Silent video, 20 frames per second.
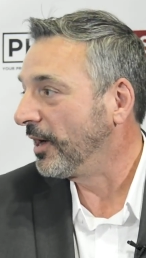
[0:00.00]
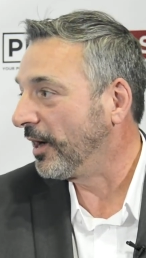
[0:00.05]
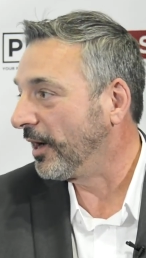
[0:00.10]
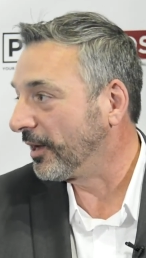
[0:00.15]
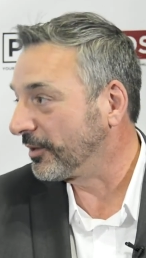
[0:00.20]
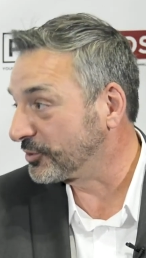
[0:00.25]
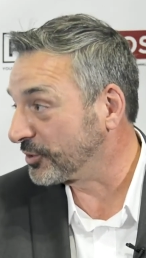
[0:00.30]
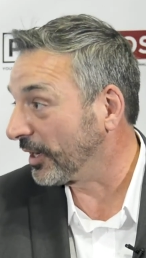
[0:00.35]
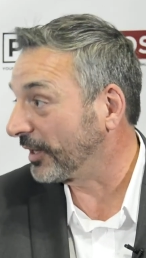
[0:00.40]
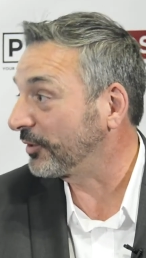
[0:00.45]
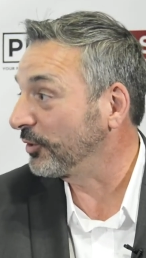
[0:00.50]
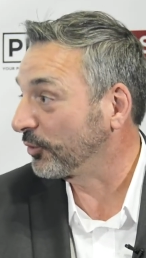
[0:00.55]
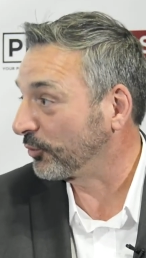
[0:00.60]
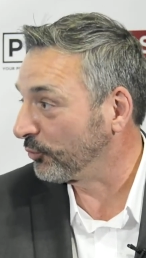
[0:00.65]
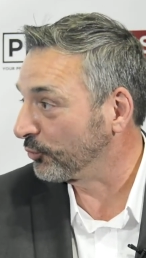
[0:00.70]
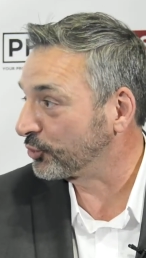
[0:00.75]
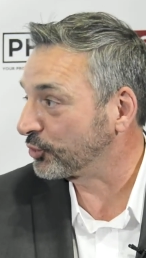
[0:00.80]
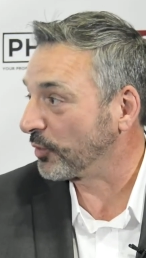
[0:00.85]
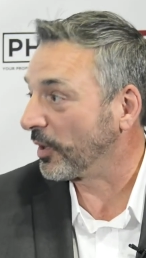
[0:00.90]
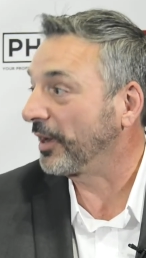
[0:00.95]
technical
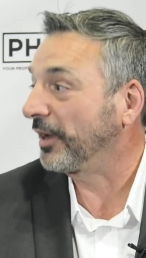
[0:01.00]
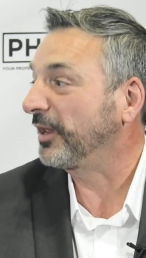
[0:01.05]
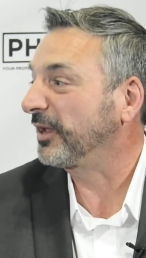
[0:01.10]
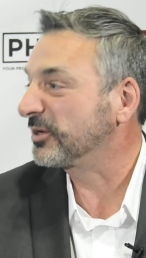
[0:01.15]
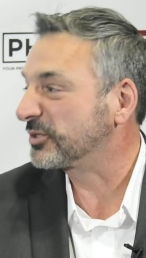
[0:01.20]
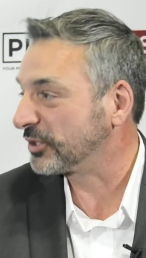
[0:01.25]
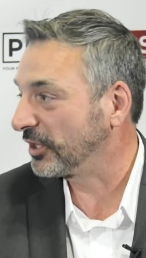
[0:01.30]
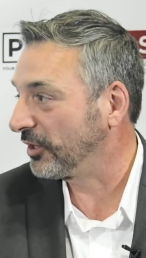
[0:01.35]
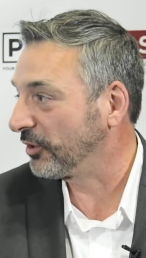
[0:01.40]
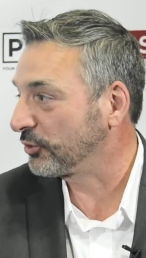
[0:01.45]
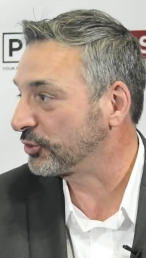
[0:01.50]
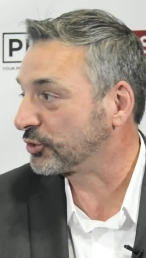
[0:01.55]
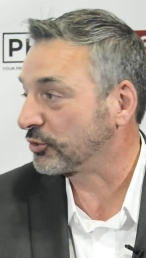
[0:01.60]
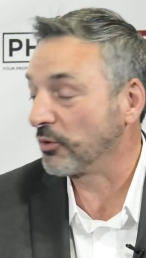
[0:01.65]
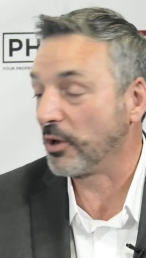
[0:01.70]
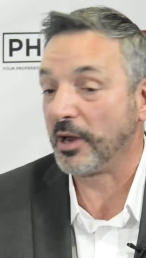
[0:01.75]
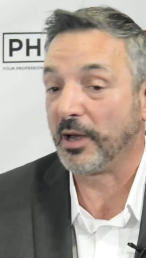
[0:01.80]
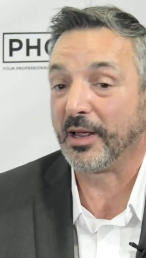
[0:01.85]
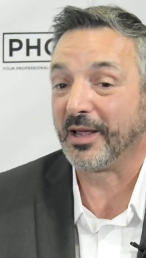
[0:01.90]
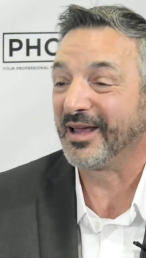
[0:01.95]
training, sales
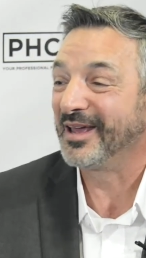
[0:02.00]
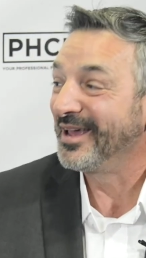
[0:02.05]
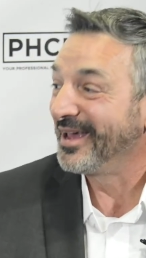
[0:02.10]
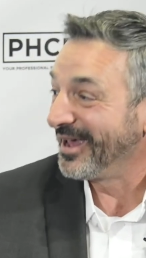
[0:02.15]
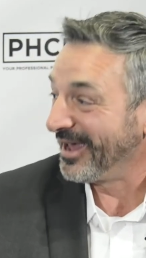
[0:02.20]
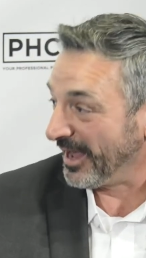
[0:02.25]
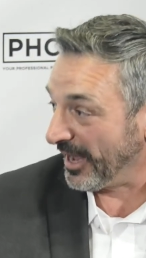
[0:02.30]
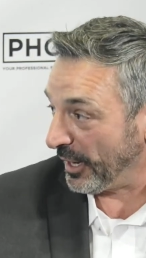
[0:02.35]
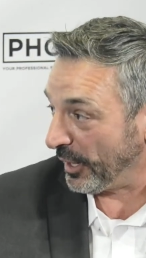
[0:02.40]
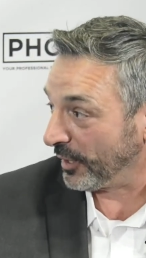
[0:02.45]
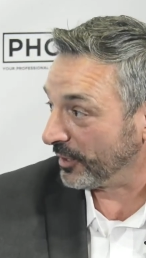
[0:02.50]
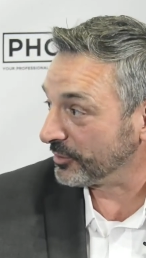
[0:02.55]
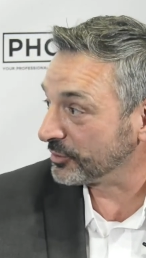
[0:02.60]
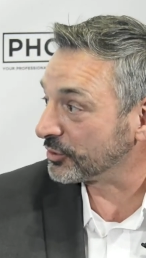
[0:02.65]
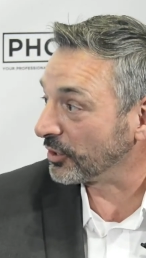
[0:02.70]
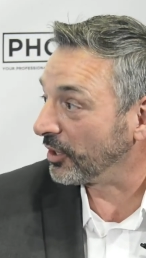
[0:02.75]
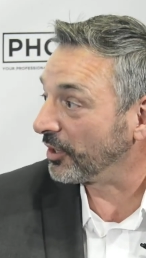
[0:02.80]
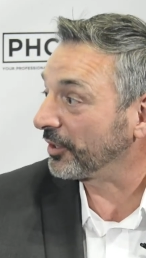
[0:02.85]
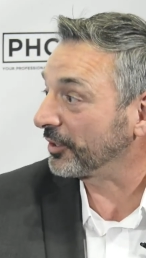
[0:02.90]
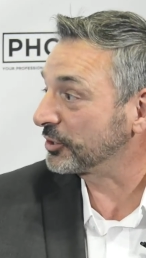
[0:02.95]
training,
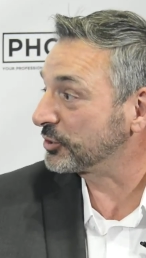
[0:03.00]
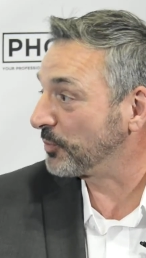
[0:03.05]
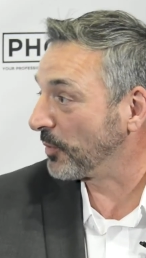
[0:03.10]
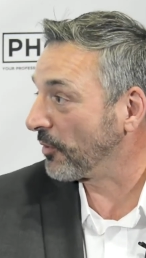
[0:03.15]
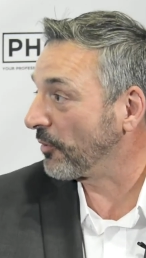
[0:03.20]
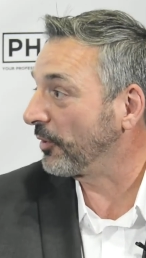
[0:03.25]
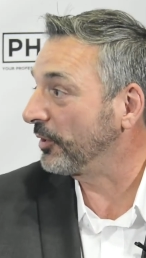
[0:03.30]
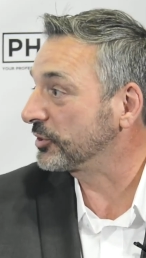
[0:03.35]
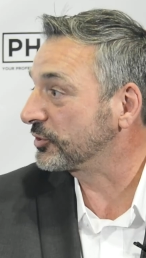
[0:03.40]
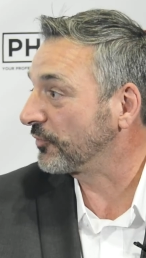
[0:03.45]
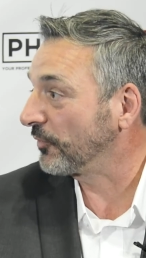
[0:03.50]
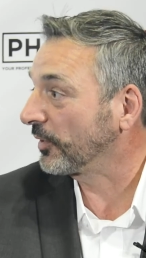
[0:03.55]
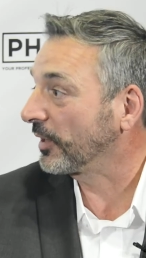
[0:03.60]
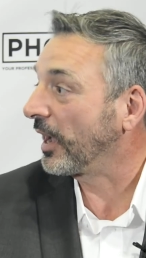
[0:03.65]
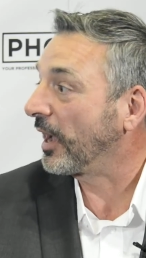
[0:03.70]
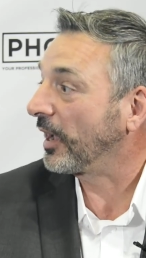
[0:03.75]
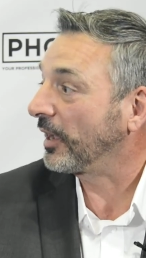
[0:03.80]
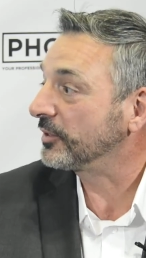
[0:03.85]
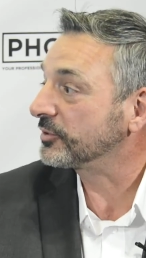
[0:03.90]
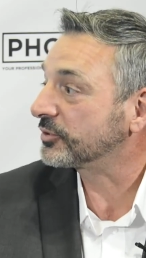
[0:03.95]
hands-on experience for
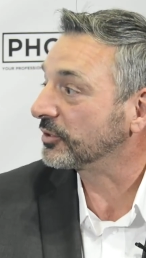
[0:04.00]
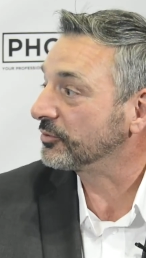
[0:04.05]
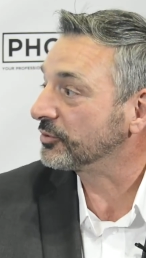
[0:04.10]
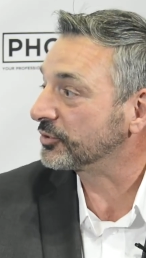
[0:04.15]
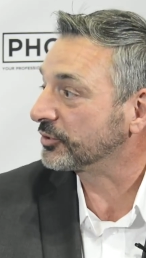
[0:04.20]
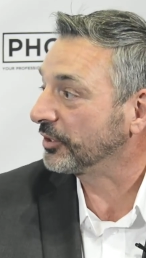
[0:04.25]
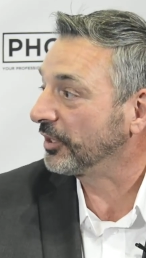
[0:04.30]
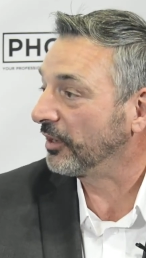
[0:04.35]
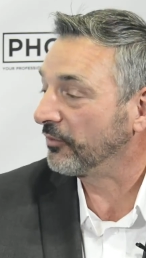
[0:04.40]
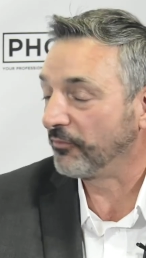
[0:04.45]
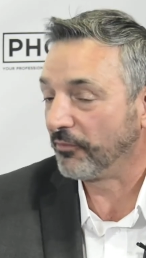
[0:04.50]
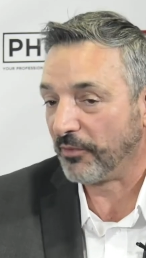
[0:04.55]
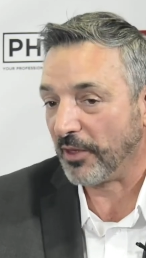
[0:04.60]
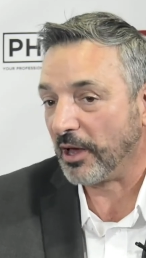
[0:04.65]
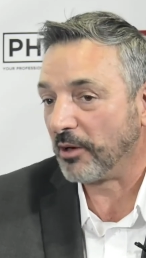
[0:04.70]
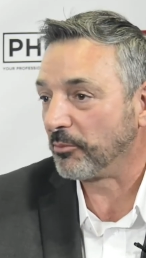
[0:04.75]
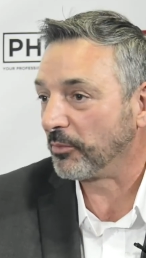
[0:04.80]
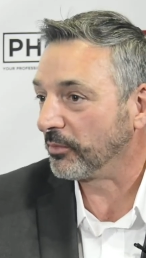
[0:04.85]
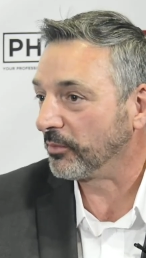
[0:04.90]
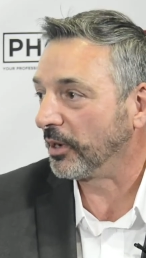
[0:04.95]
guys to just give
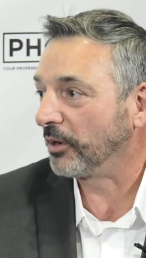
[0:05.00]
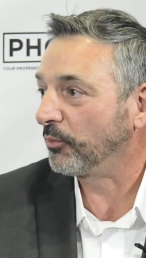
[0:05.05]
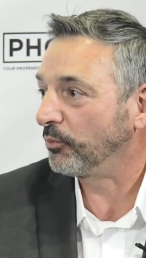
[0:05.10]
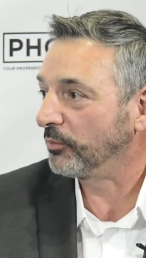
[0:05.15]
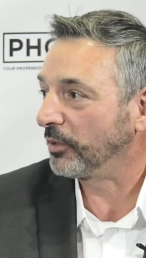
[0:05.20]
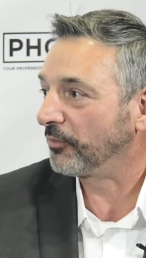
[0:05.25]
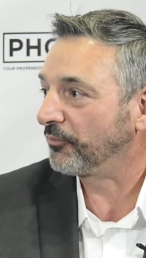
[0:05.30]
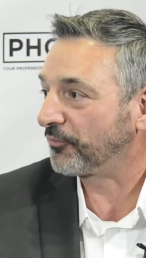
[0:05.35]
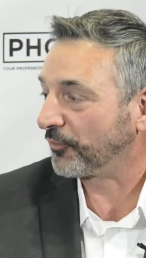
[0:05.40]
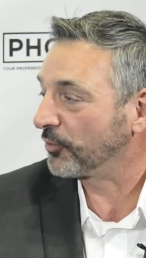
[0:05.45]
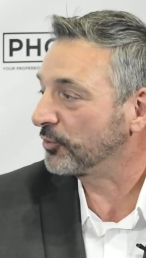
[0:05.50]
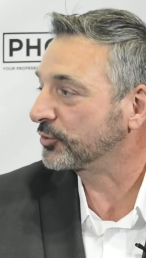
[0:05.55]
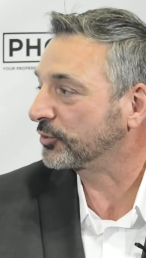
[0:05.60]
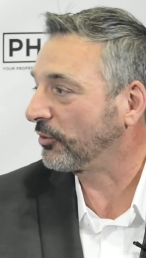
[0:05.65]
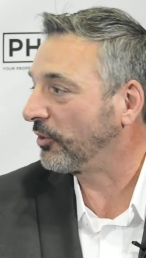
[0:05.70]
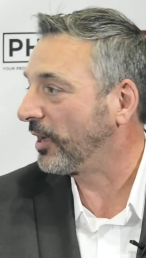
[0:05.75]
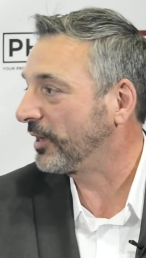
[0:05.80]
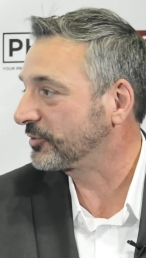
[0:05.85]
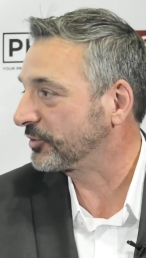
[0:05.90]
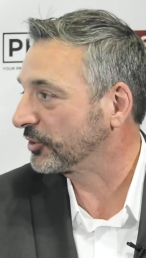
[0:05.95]
them a
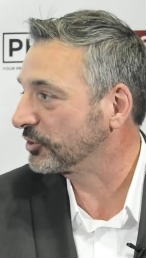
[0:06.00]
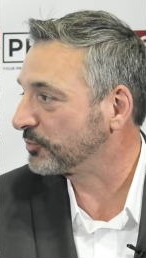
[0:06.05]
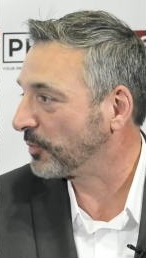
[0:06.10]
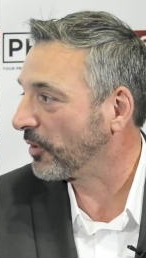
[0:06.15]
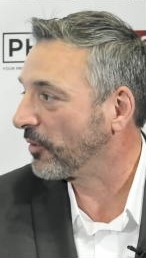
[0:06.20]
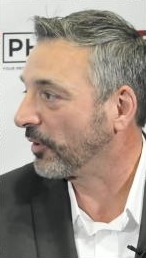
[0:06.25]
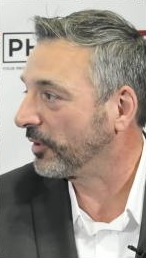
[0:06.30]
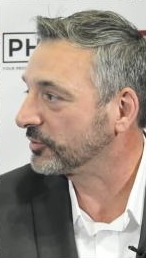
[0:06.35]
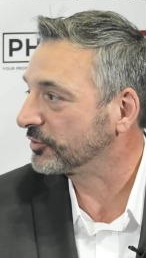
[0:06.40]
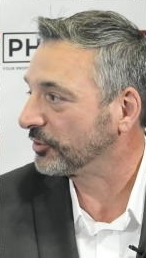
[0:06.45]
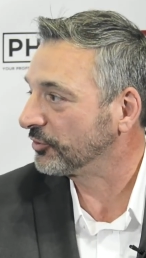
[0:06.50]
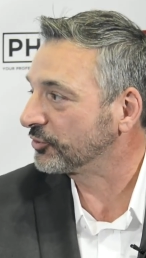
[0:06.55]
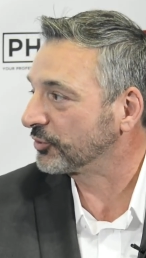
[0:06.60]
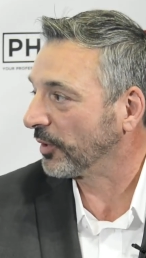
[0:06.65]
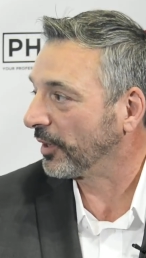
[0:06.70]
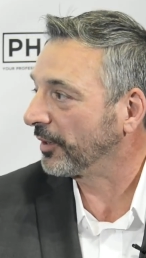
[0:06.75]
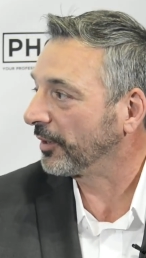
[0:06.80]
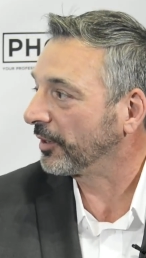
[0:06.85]
first-class experience in training.